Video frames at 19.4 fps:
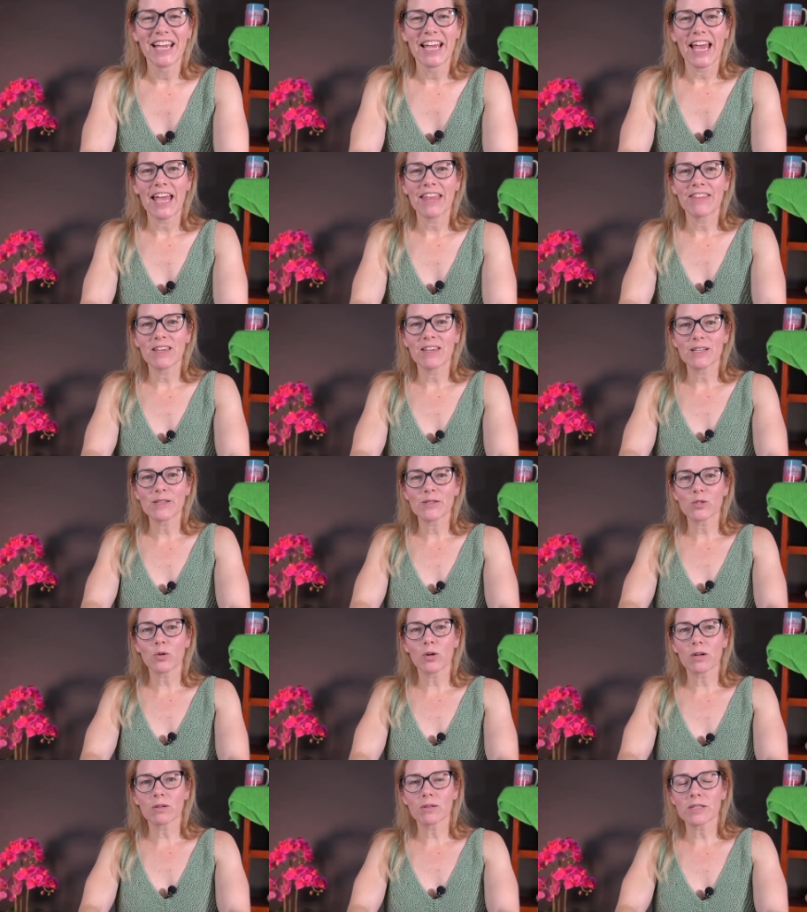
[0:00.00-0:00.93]
and the
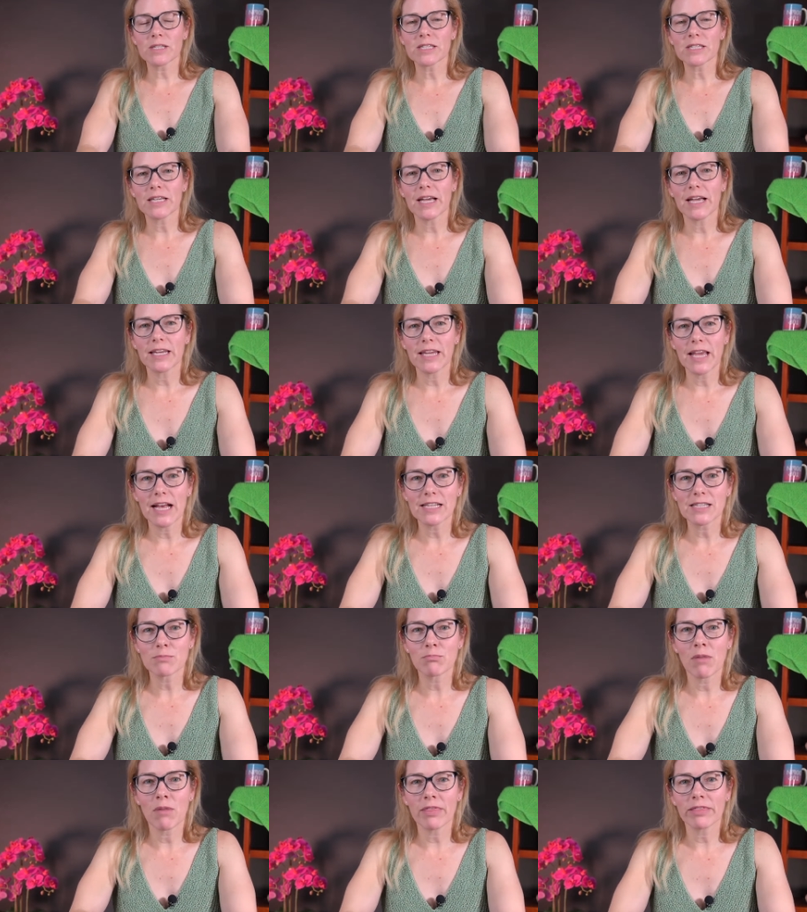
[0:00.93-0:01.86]
historical society has
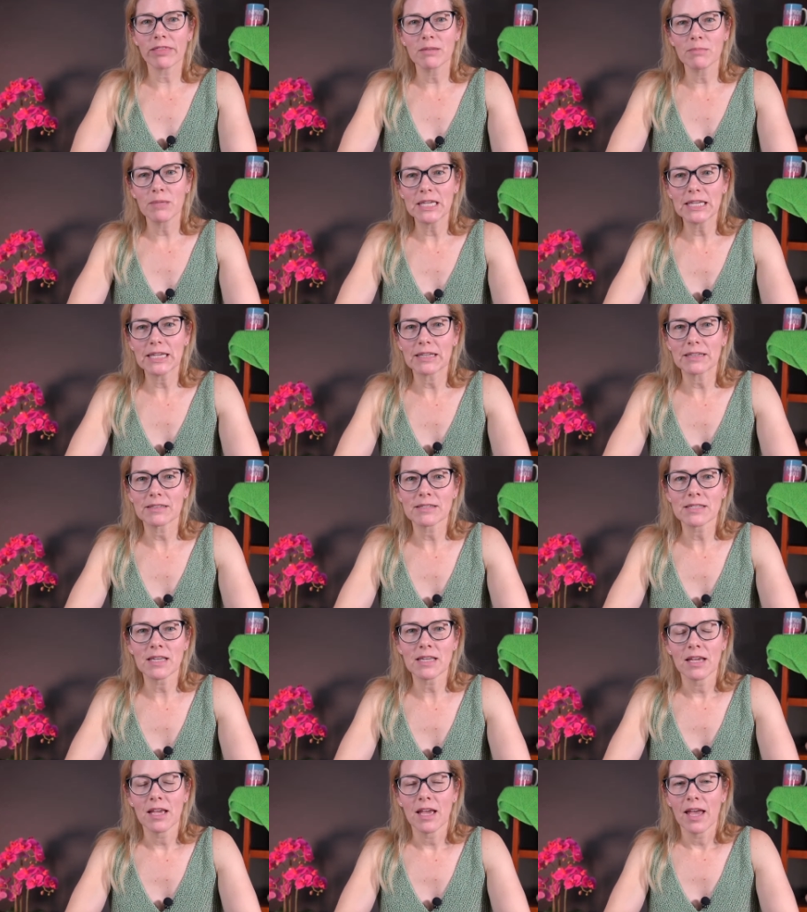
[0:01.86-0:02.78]
monthly meetings.